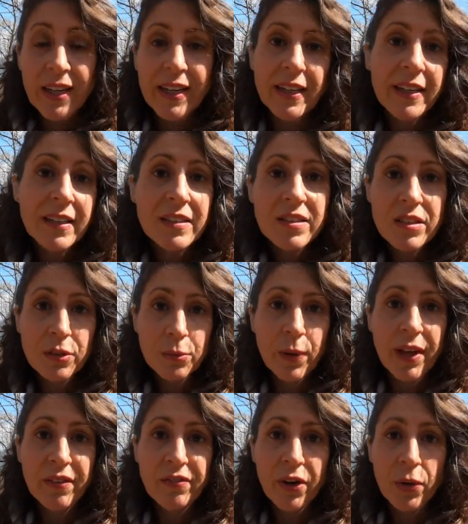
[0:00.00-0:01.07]
It is the
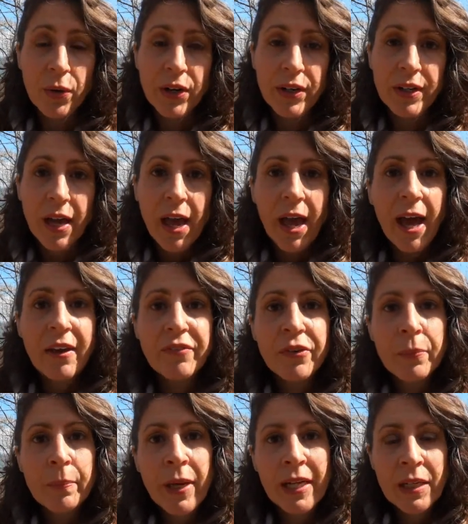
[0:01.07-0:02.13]
way forward. And for
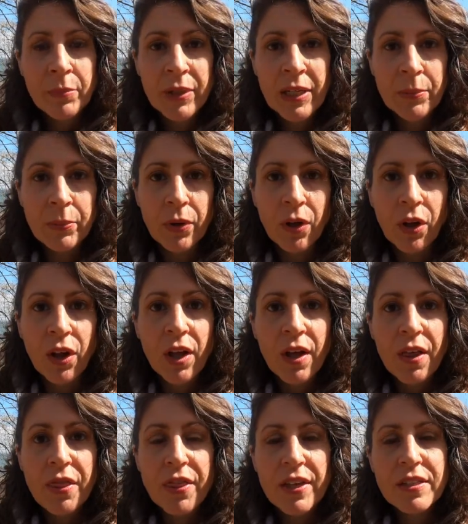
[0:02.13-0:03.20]
many people,
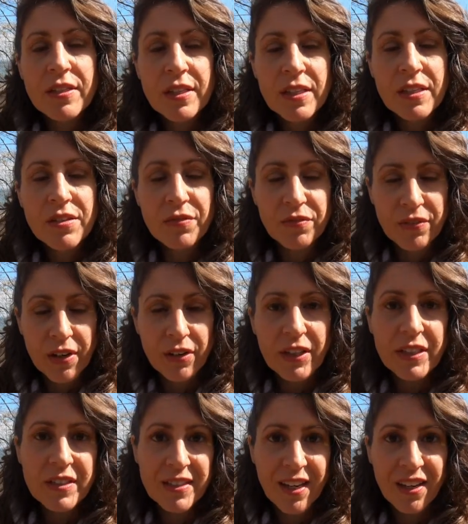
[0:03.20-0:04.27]
this is very
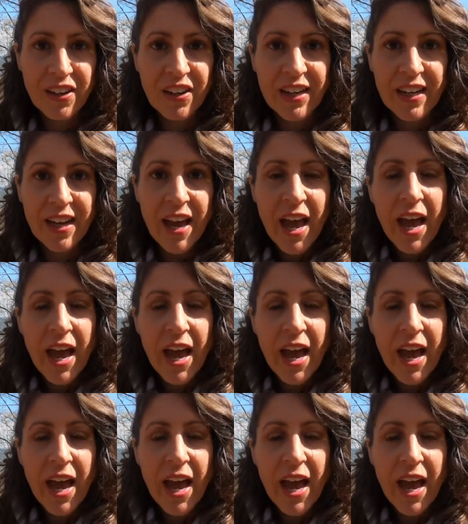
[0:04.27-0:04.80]
scary.